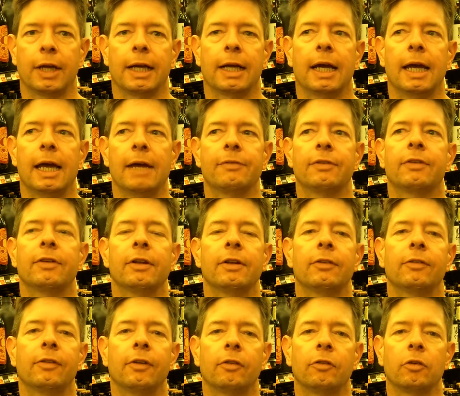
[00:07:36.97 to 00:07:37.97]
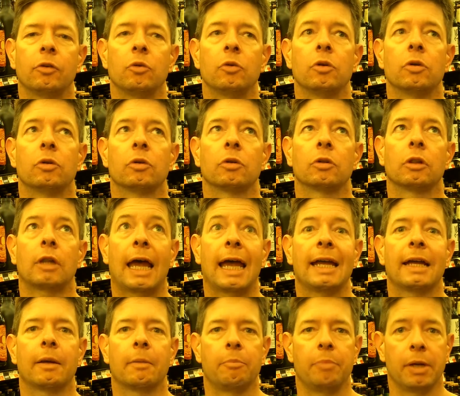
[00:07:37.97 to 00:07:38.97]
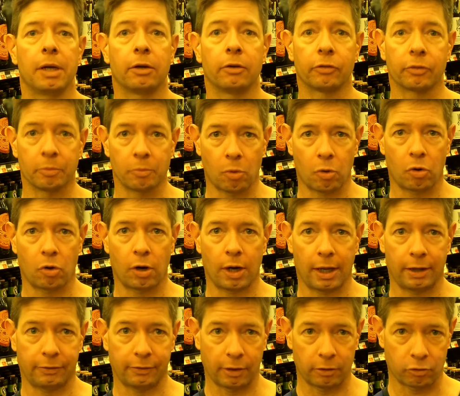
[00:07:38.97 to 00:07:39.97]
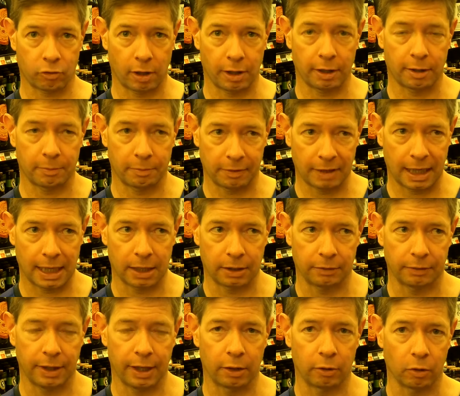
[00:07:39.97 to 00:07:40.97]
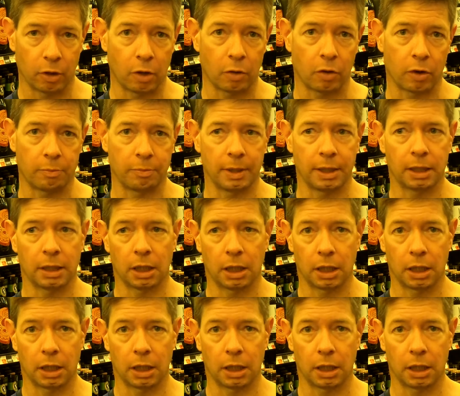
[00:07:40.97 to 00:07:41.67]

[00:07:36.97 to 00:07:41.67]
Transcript: Like I have a tendency to like beers more as I drink them down. They grow on me.